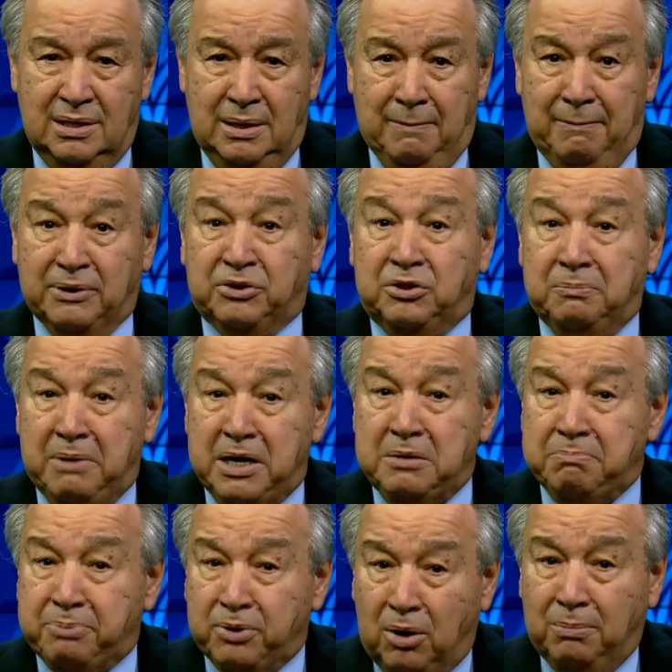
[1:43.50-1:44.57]
But the
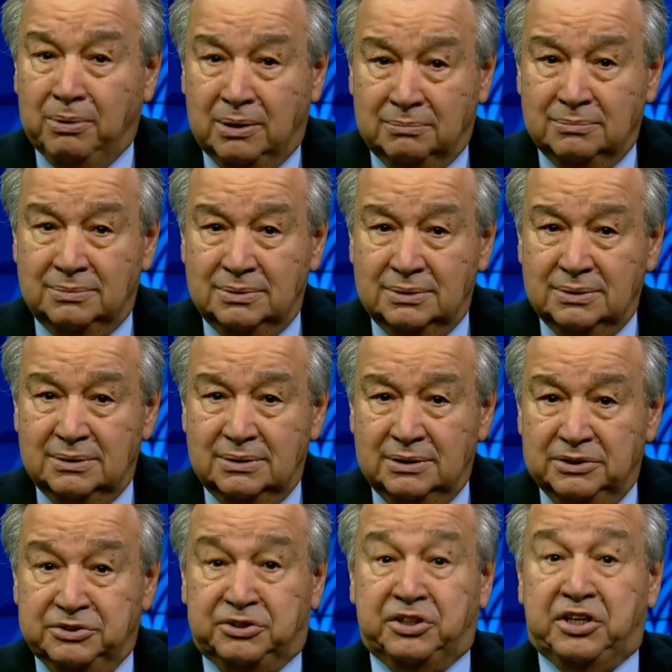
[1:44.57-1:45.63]
main problem,
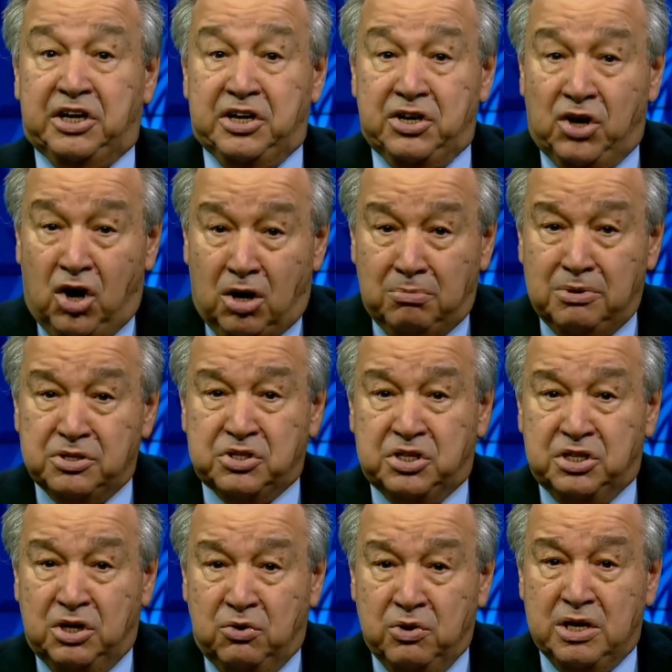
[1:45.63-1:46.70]
the enormous
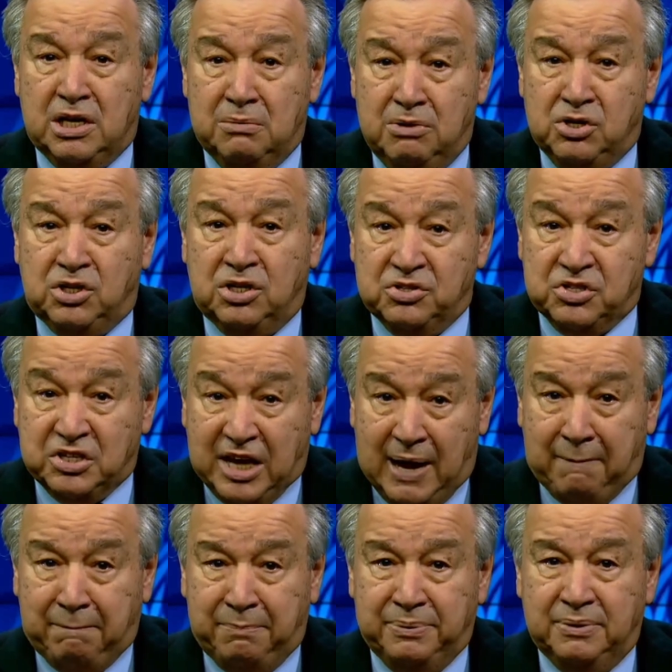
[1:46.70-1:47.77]
growing emissions
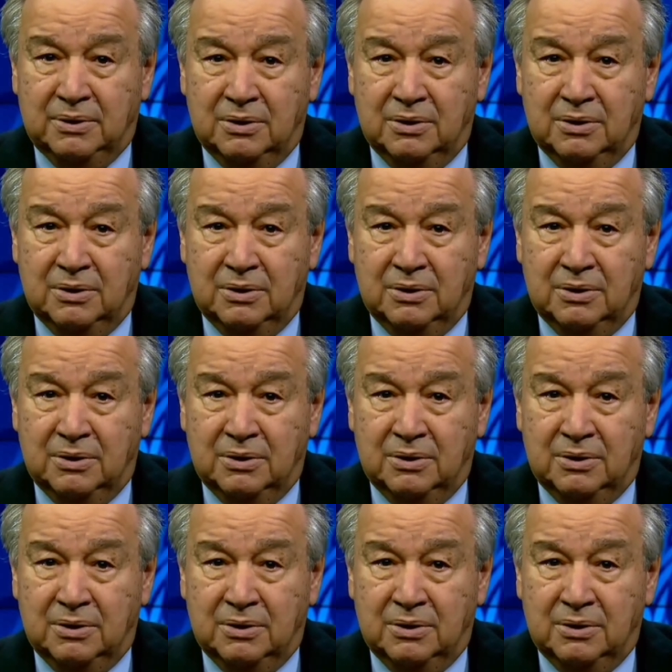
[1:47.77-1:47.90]
gap,